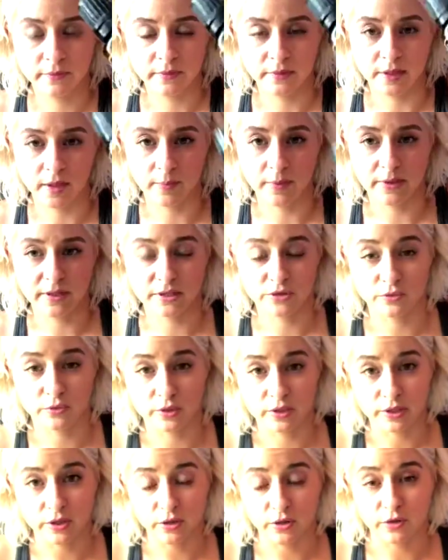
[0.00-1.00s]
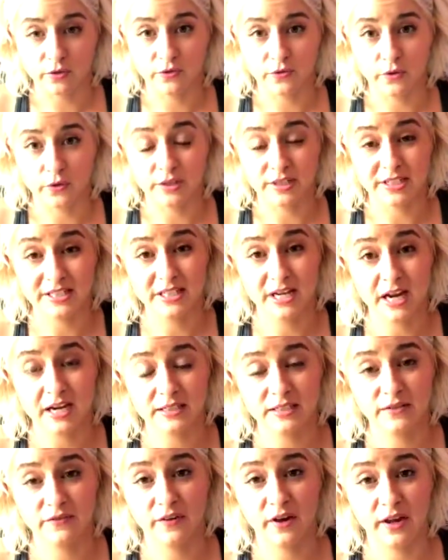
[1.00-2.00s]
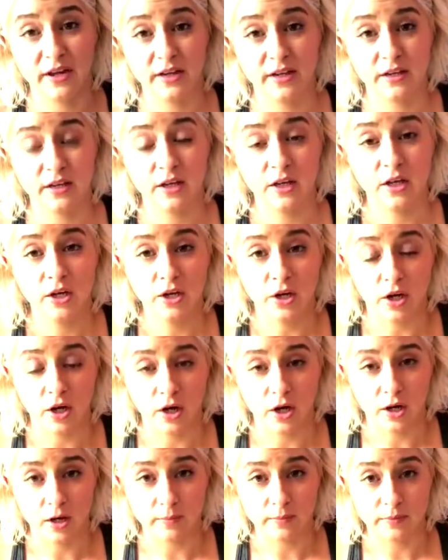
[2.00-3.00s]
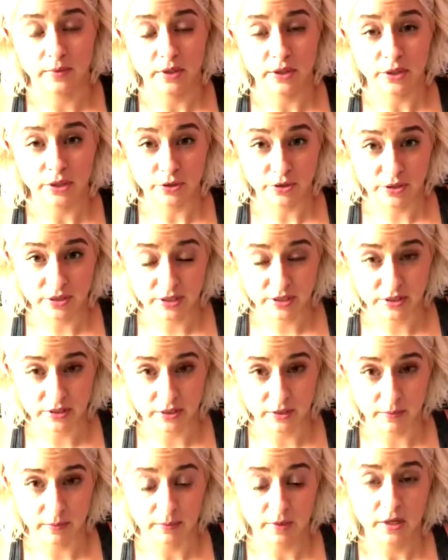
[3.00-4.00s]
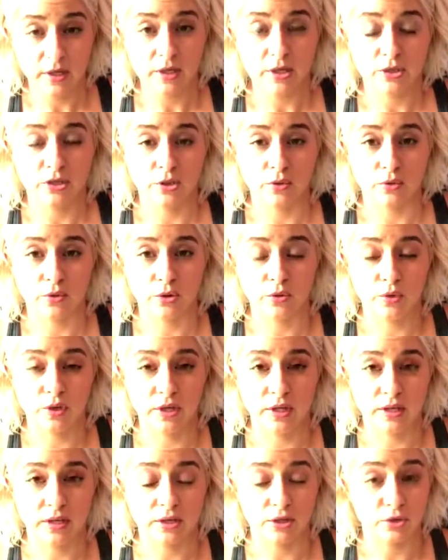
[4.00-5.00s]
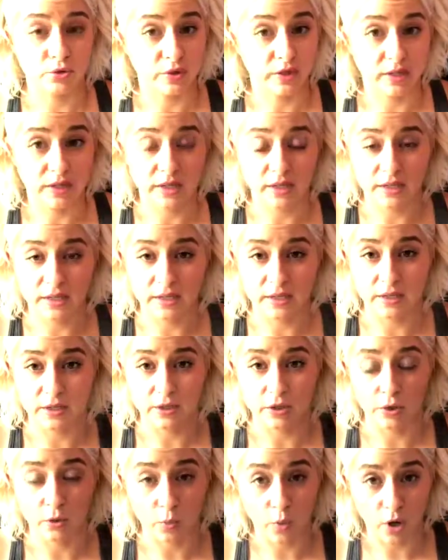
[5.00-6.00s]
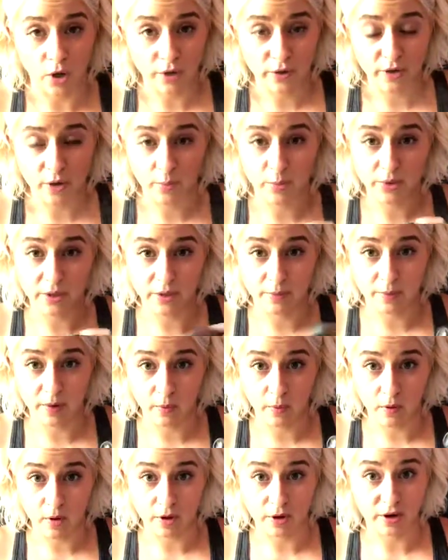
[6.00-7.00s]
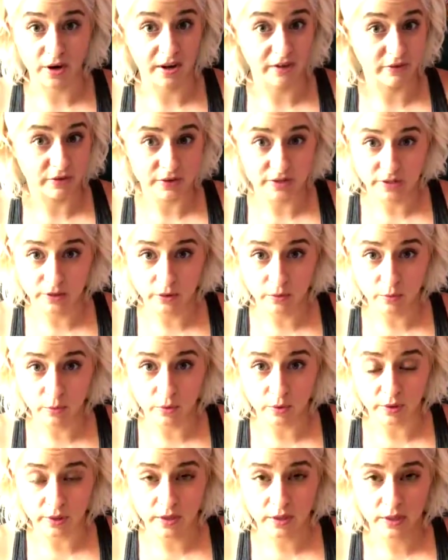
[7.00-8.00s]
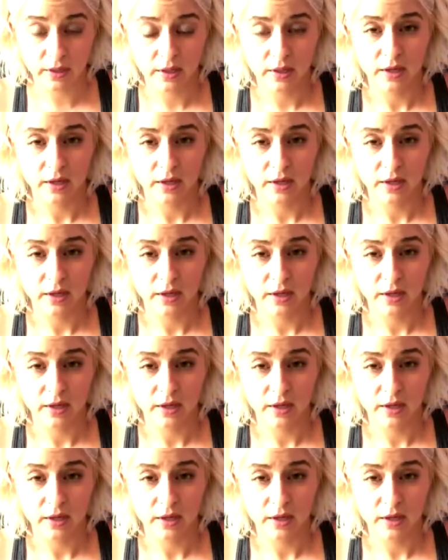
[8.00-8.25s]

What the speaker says: Lemon is really good for detoxifying your system. So you can drink it in your water. I put it in my water every single morning.